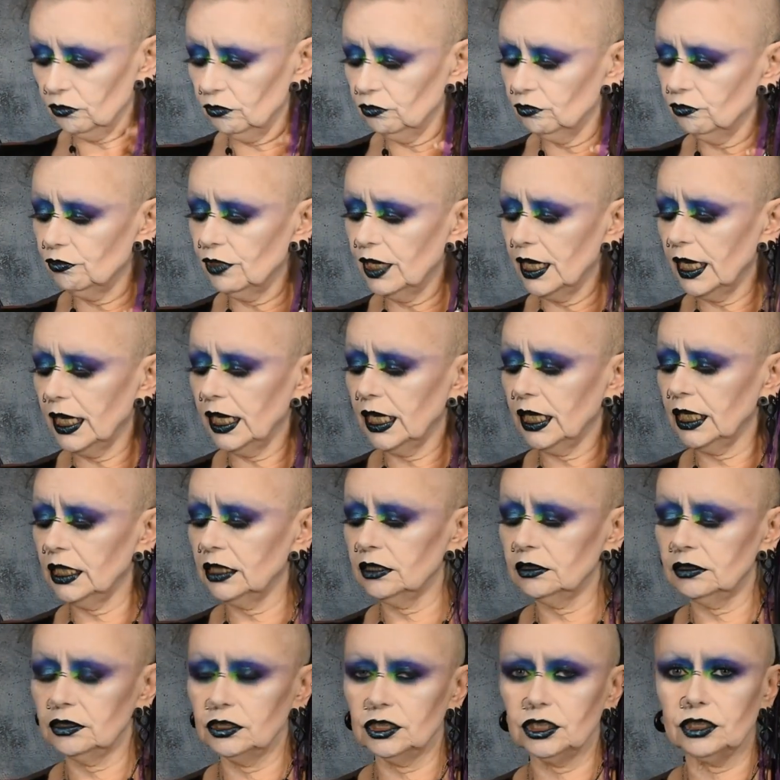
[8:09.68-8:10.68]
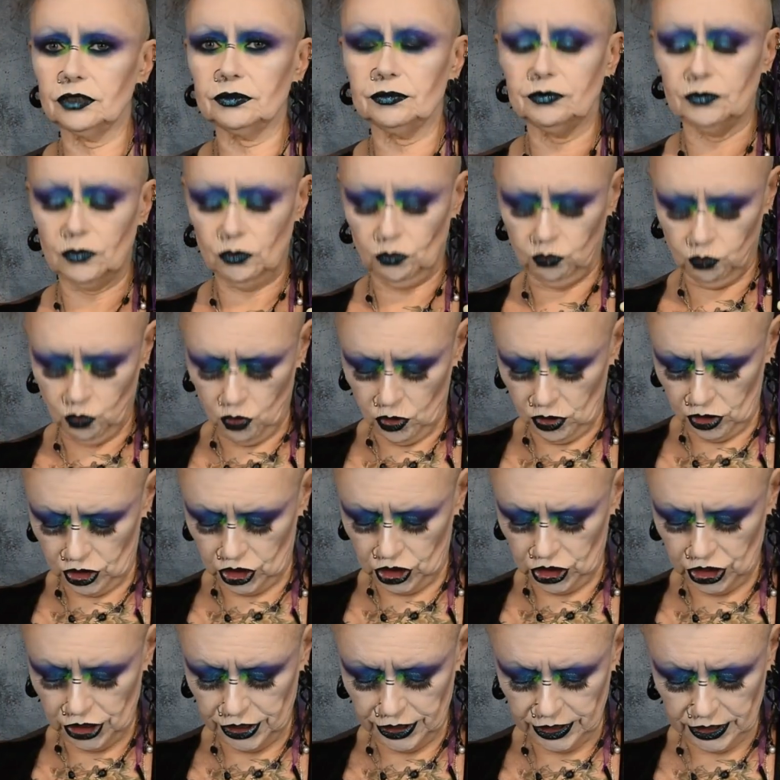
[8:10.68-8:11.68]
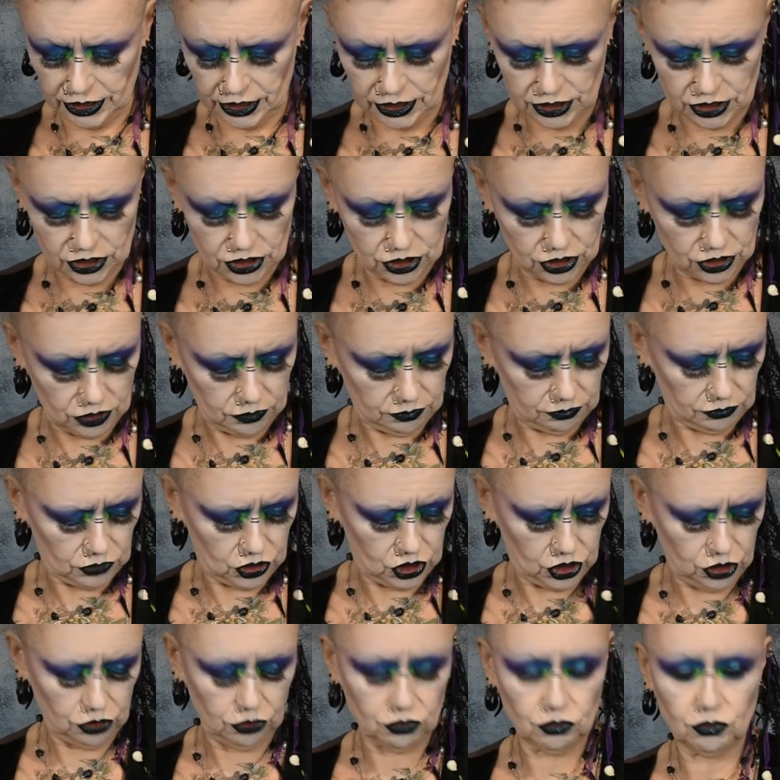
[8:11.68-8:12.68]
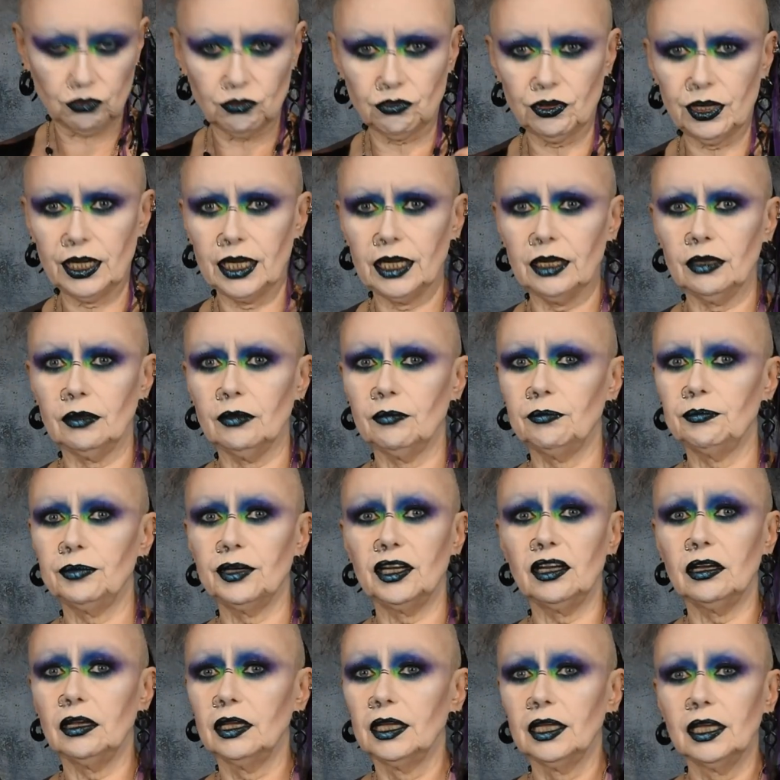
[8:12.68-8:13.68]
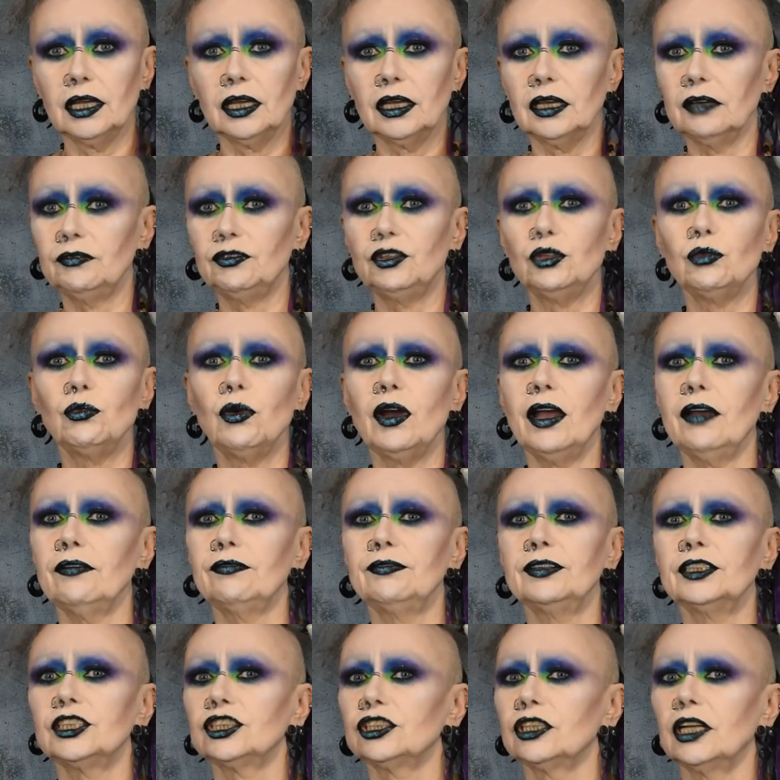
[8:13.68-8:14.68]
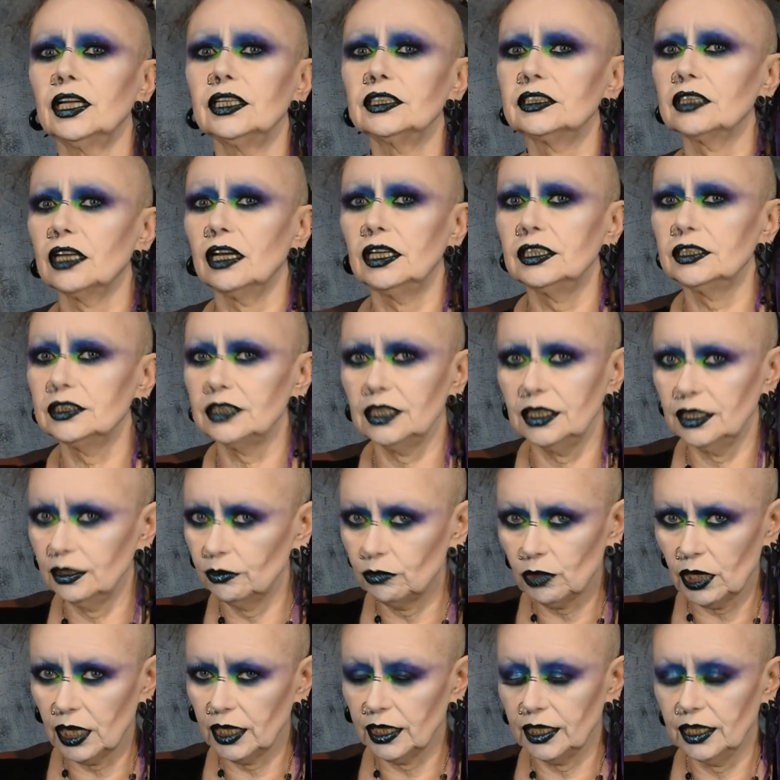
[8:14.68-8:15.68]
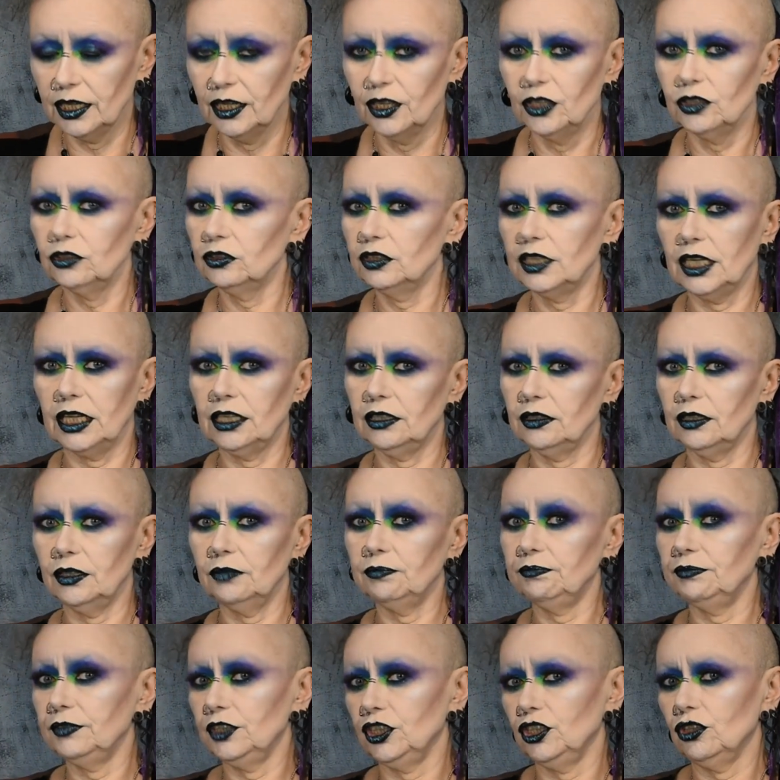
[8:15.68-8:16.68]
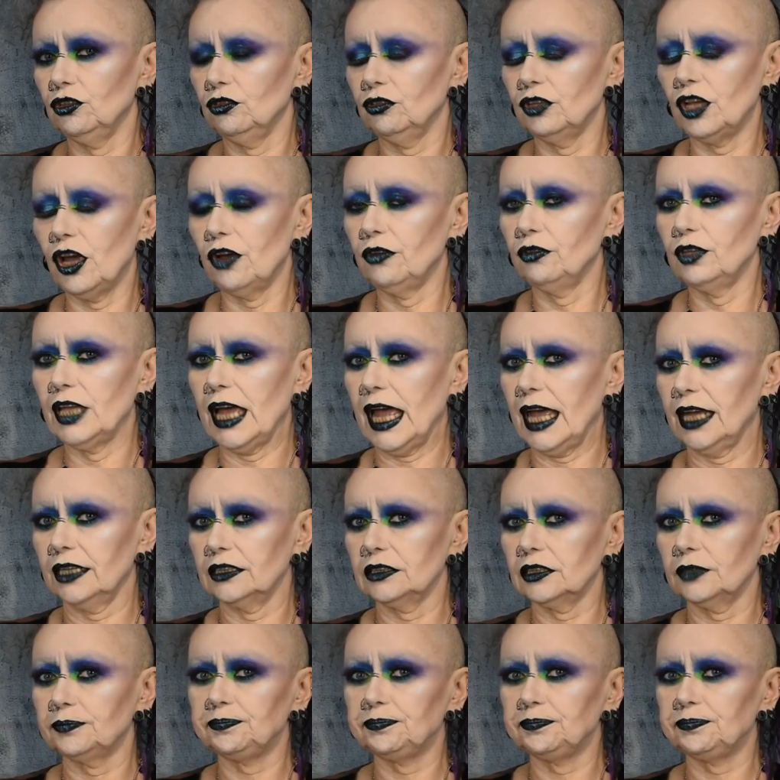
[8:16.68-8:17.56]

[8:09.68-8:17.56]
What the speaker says: Rings, watches, jewellery, but if you wear fishnet tights anyway, then you'll know that.